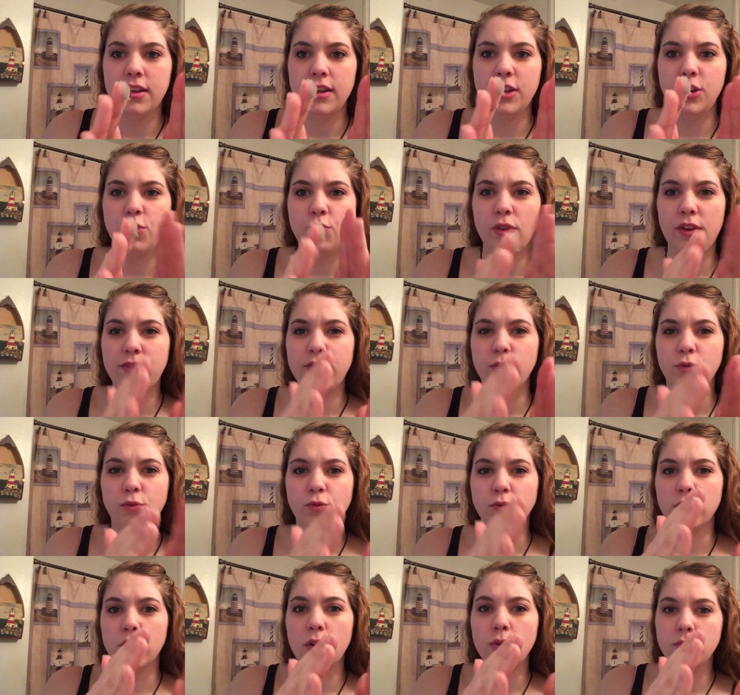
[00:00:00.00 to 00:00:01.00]
you have to
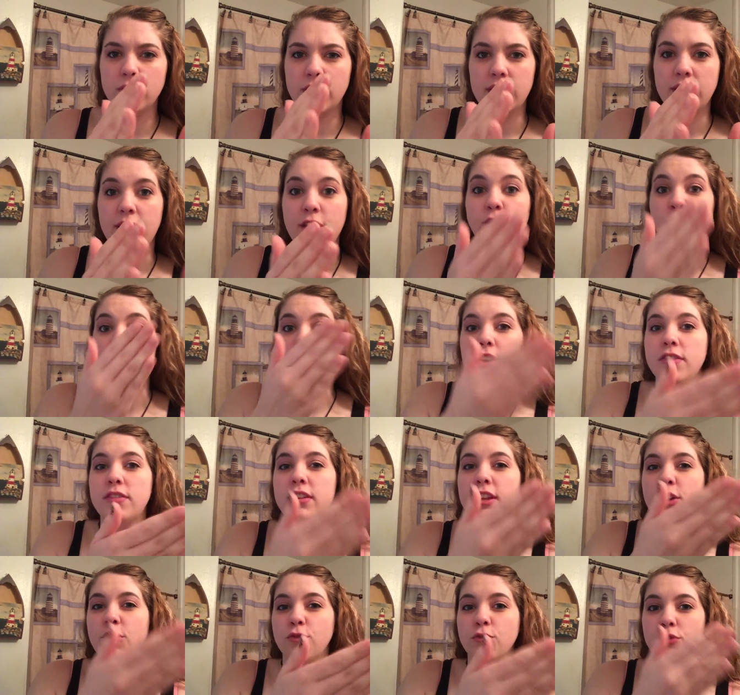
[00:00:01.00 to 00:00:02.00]
roll it, like you have
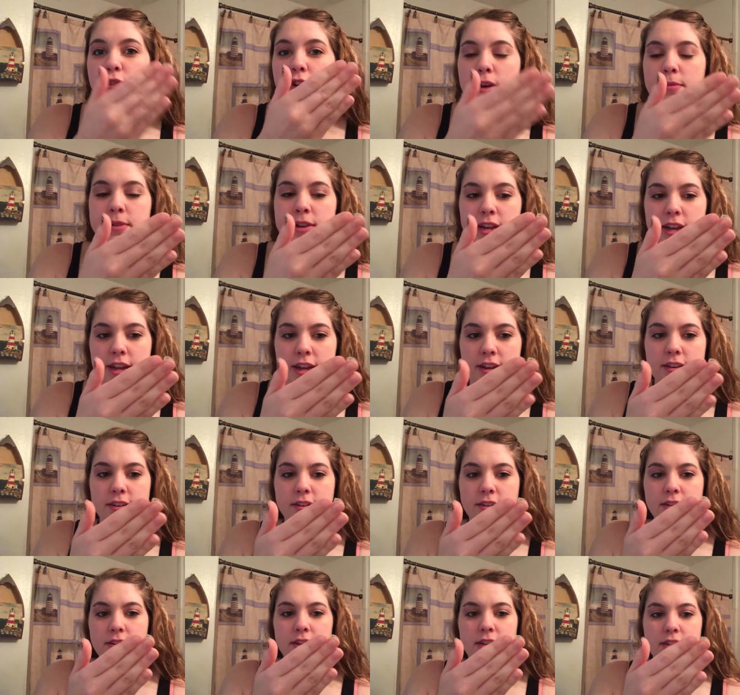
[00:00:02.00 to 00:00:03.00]
to like rub it in.